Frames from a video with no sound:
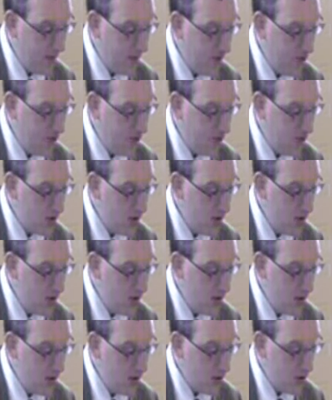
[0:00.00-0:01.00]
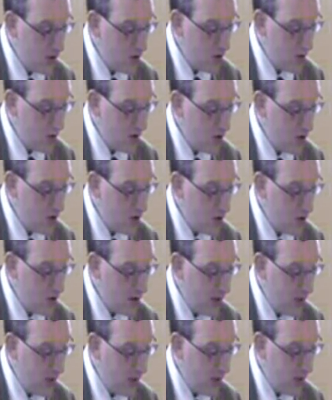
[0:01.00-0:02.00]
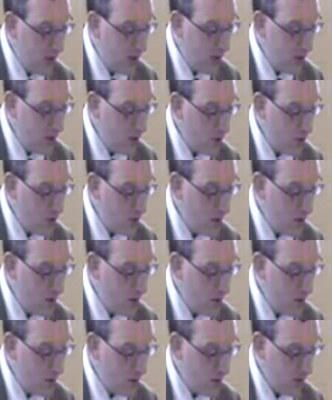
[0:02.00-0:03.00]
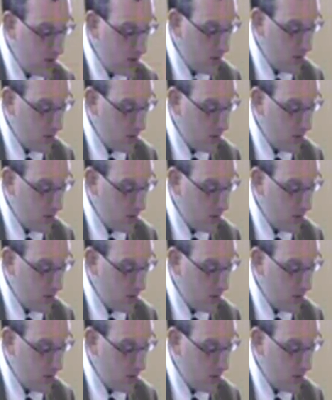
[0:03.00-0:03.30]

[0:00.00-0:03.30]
against sin so as to deliver others from it.